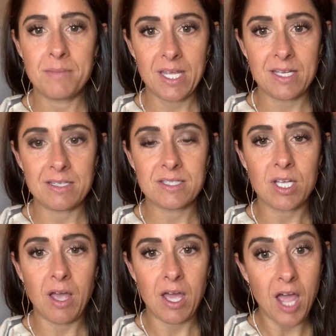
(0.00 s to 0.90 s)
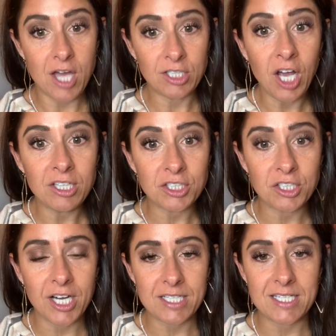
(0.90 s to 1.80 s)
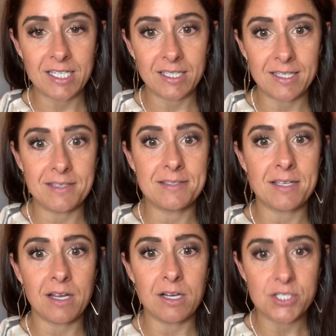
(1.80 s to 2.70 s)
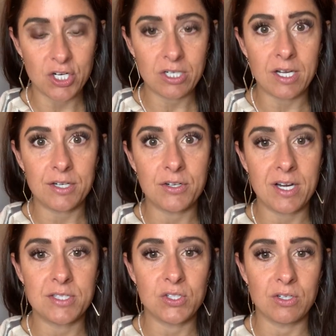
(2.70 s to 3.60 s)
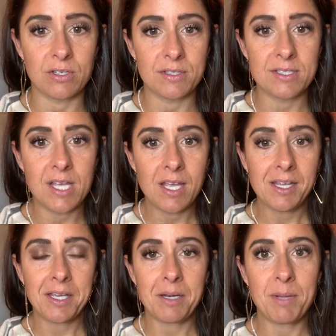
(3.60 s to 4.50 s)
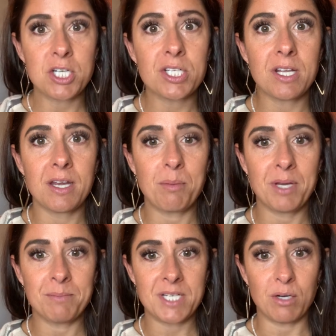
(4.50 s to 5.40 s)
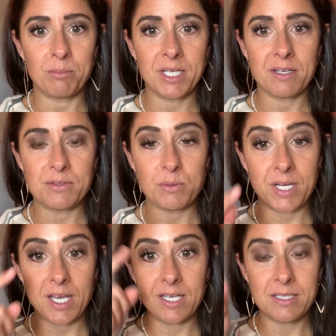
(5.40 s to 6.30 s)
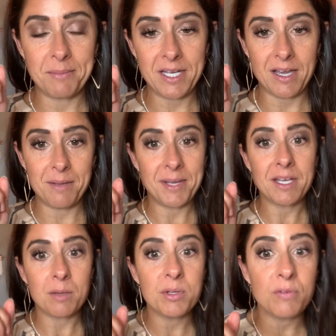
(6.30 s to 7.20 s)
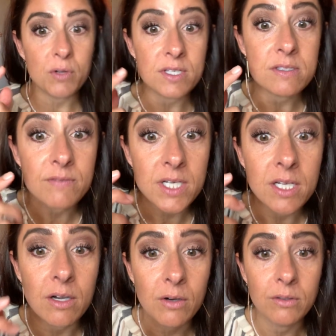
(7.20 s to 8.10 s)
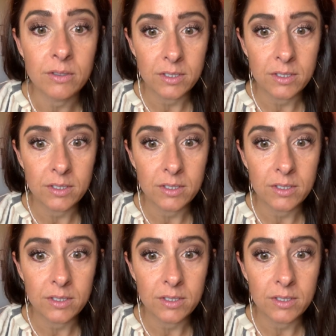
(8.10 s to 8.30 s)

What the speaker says: is on color correcting is dark under eye circles. And I'm actually kind of bummed out because when I did my eye makeup before this video,